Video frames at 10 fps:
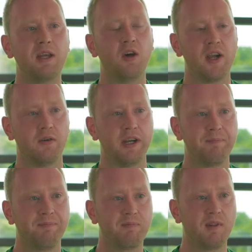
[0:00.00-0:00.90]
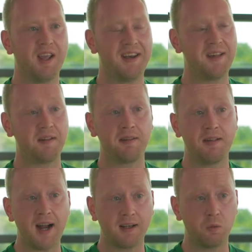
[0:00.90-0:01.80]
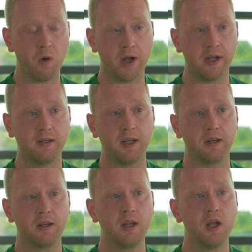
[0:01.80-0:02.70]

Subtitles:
diary, and that's exactly what I did.